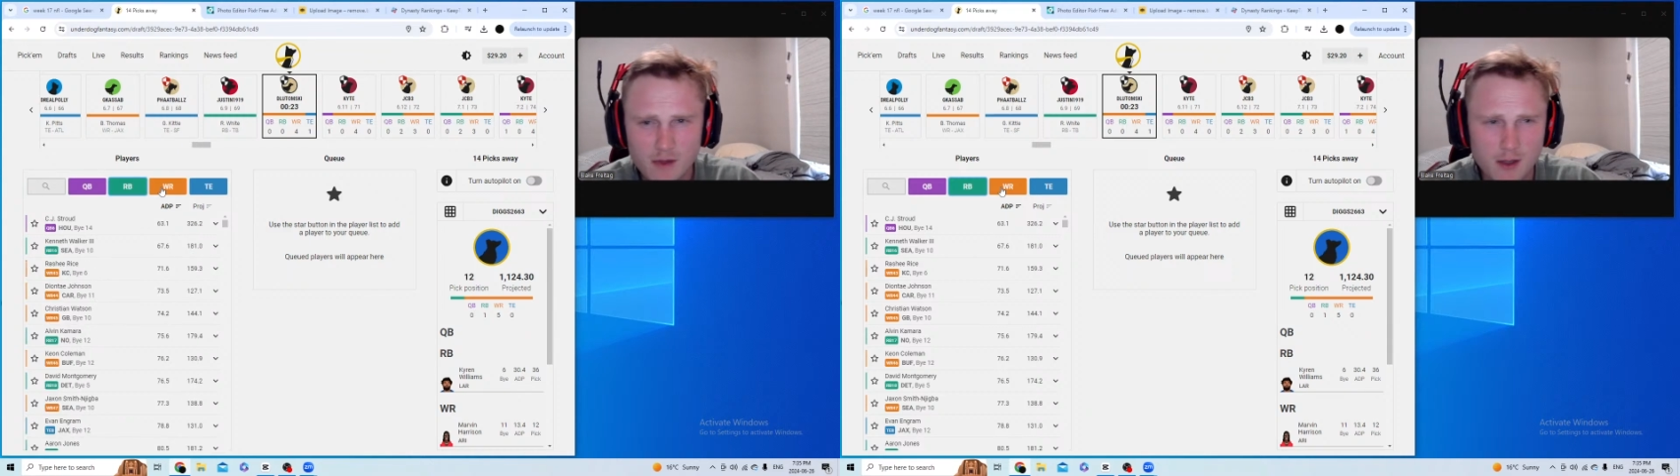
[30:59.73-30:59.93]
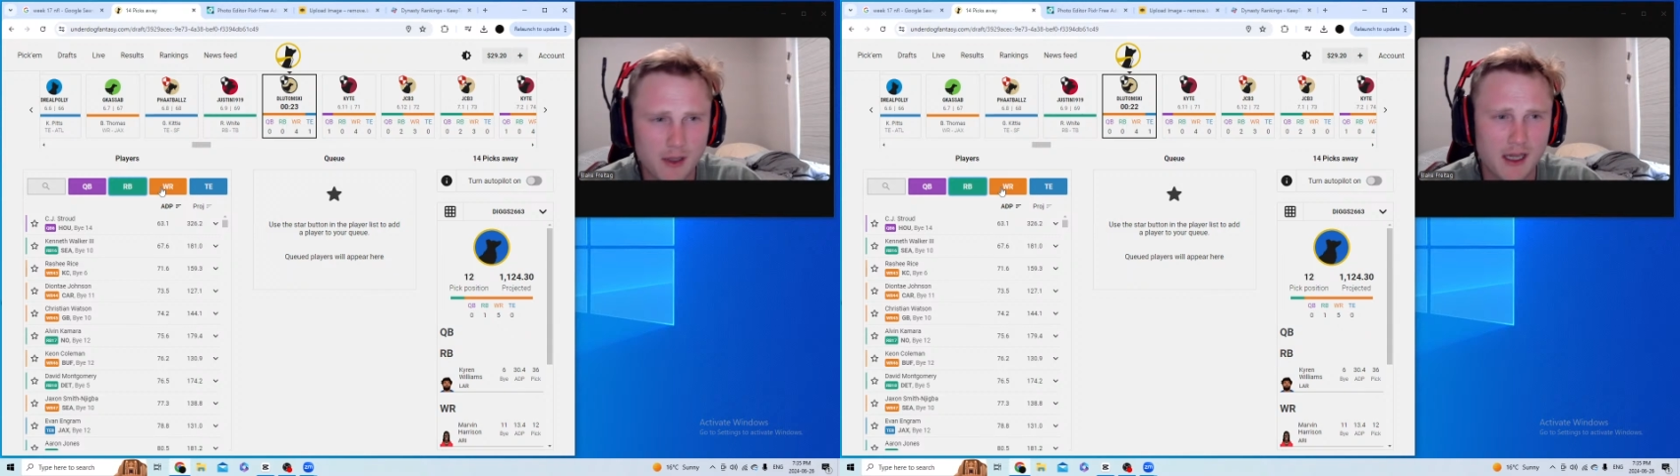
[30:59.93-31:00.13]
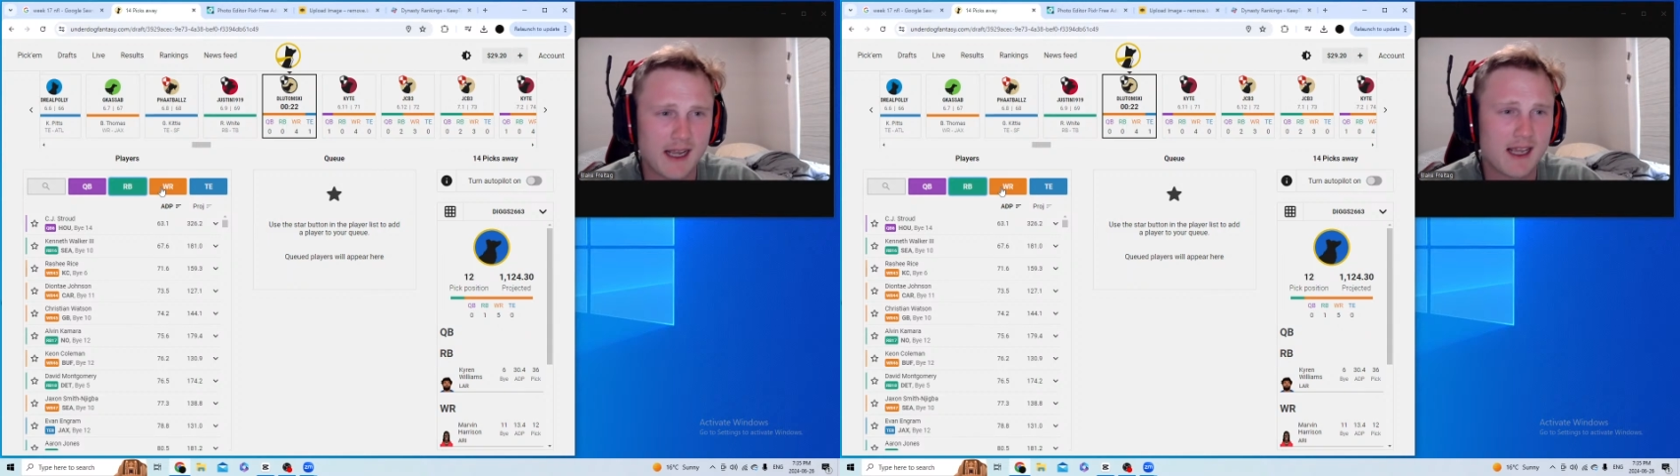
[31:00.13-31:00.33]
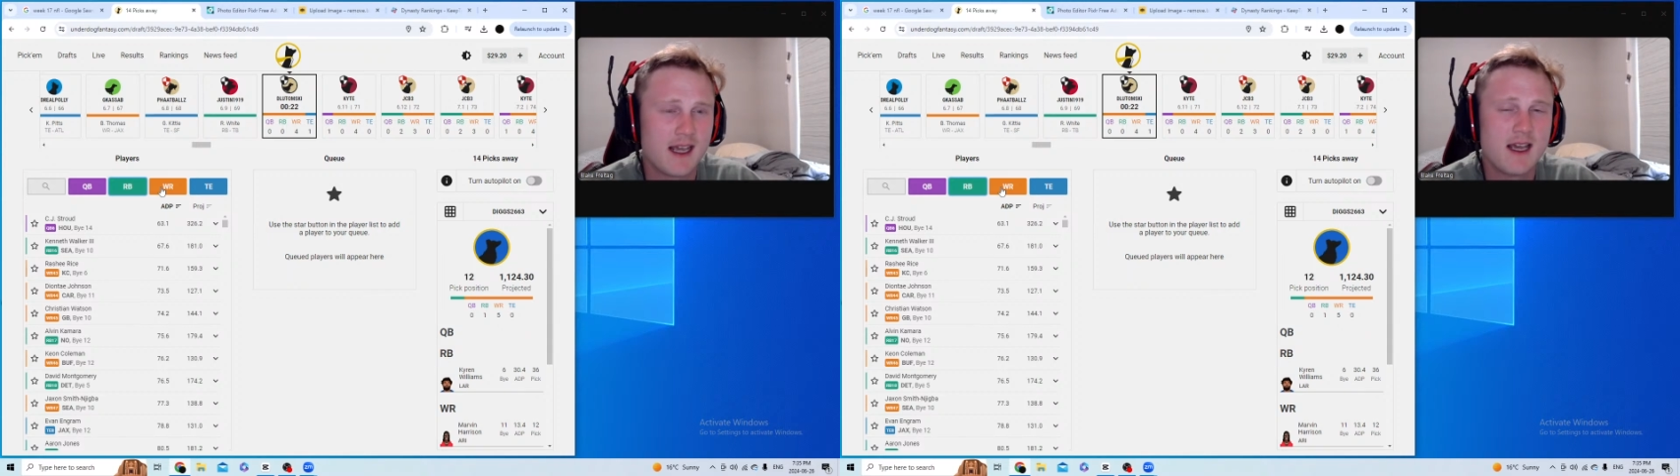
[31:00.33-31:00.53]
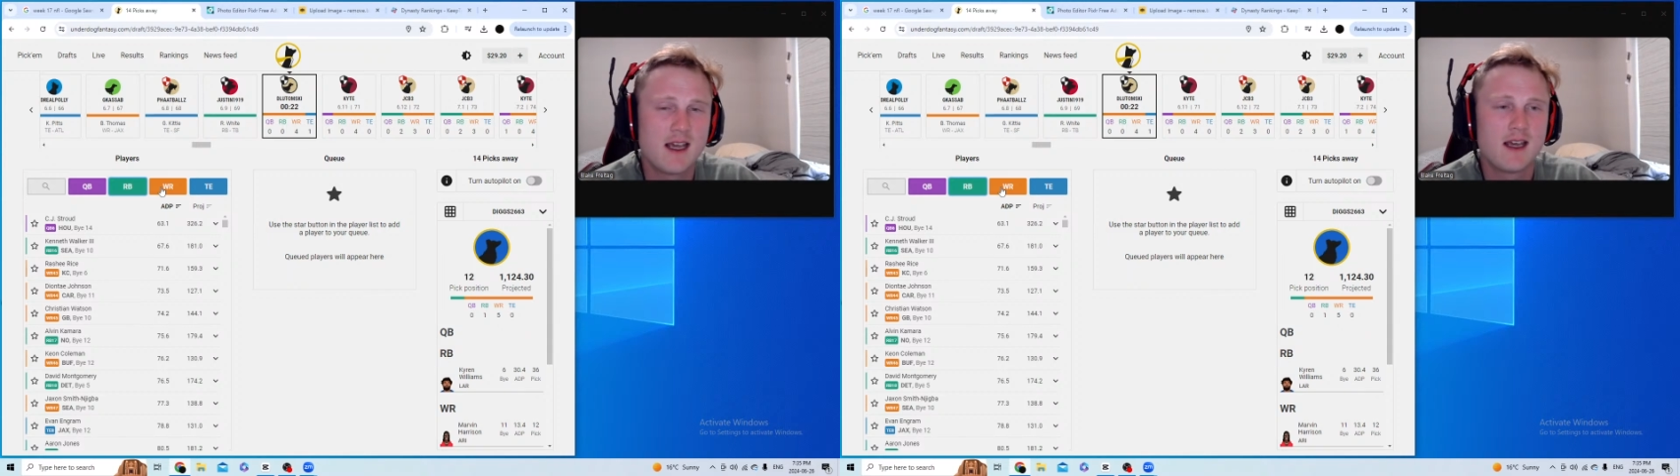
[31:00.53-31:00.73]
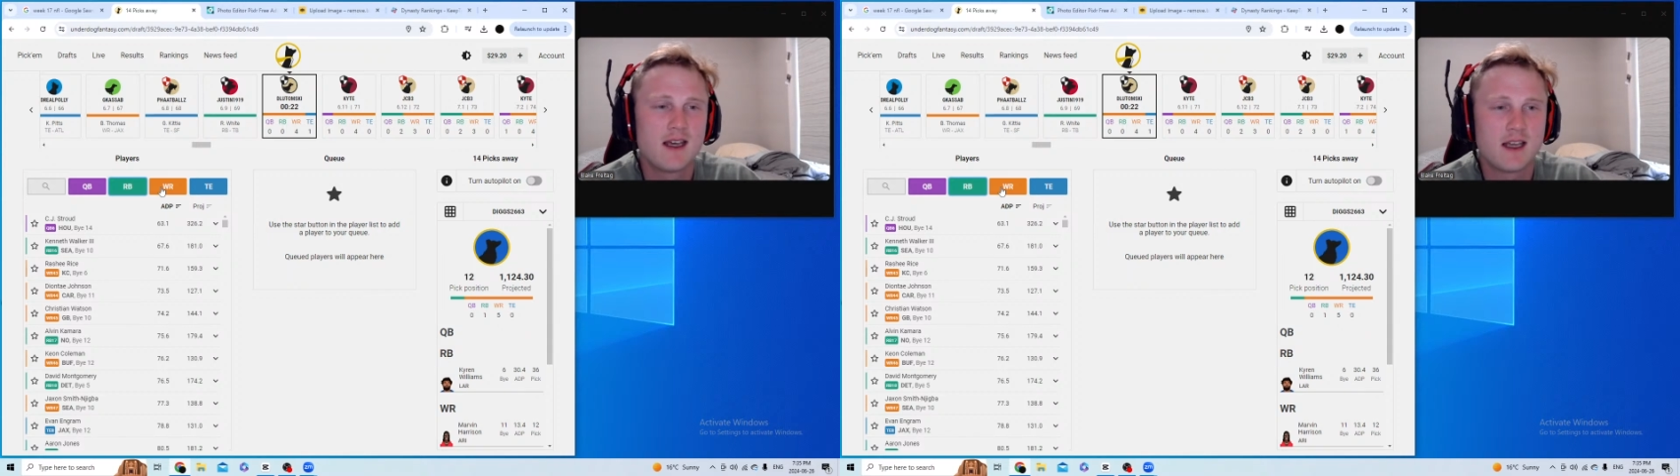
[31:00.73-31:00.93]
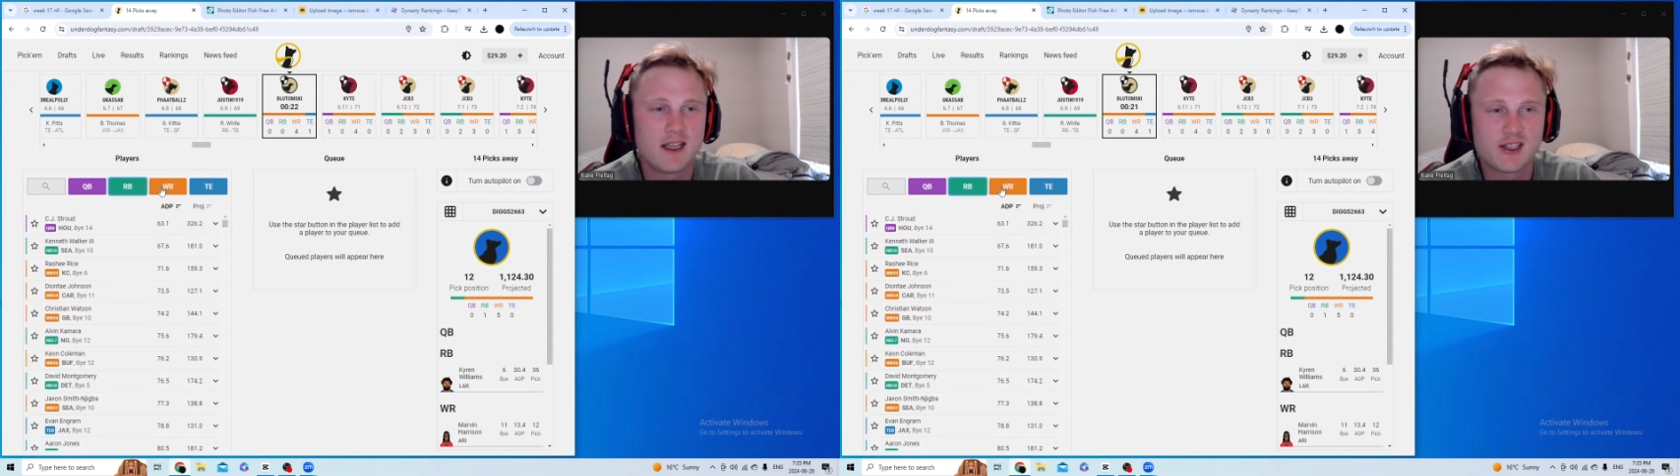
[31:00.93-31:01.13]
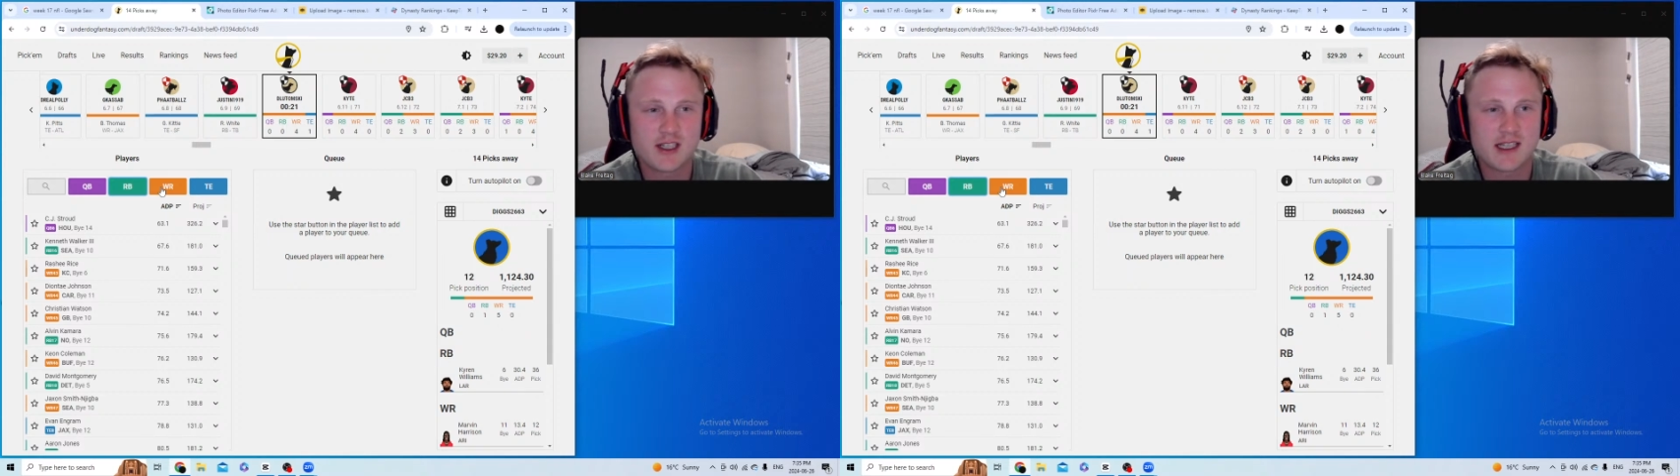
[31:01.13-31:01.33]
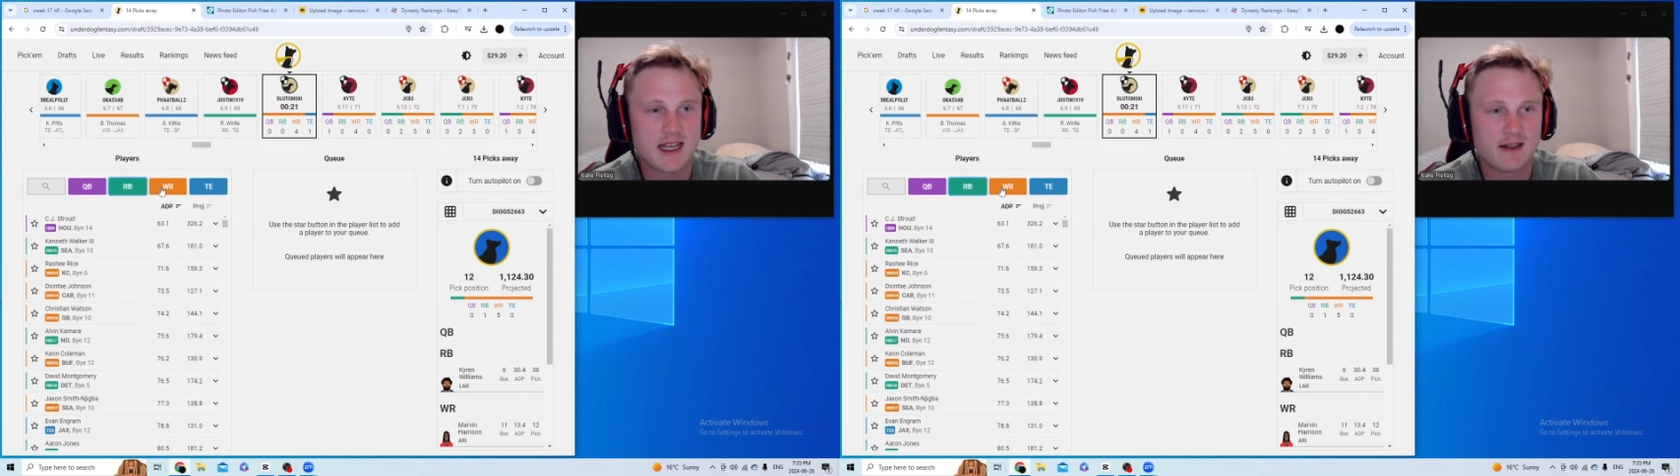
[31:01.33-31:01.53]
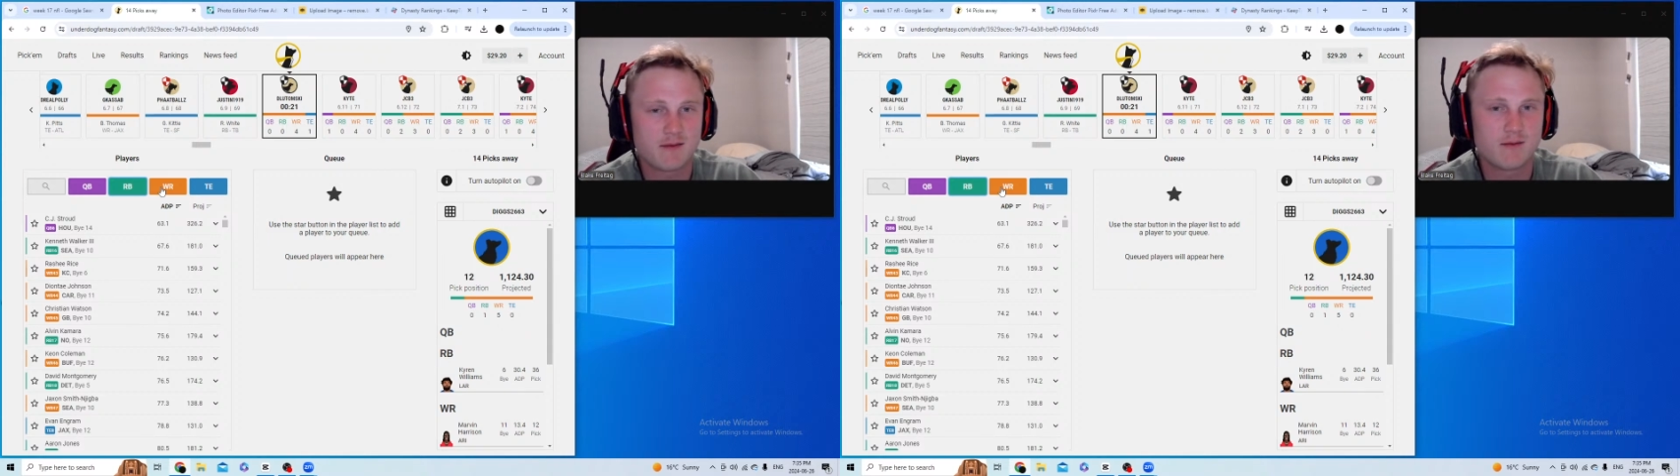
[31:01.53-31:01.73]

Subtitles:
But, like, he's just that